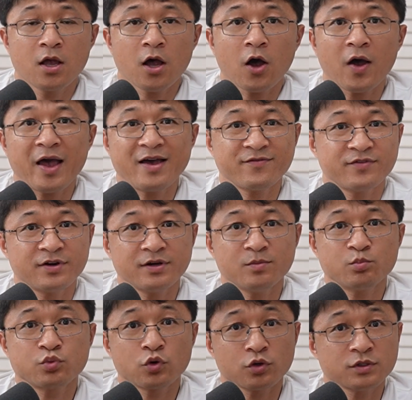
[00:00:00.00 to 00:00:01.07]
However,
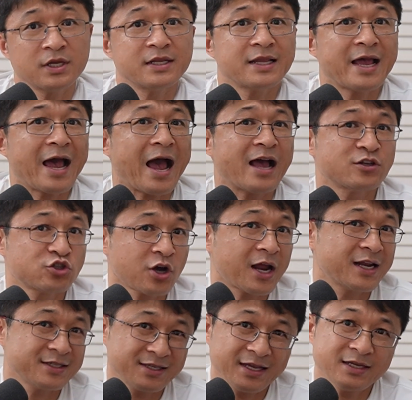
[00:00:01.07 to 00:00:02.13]
protein
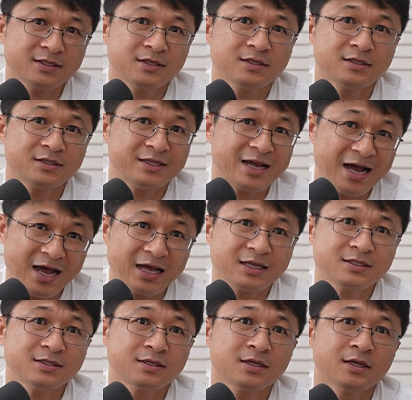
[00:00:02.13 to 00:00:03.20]
hydrolyzed
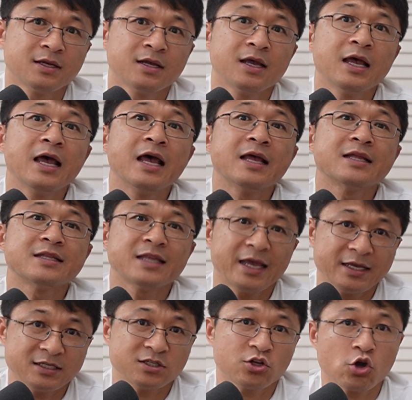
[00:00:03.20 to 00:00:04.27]
does
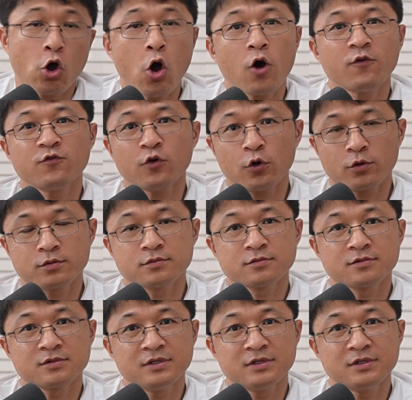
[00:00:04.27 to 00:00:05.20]
taste awful.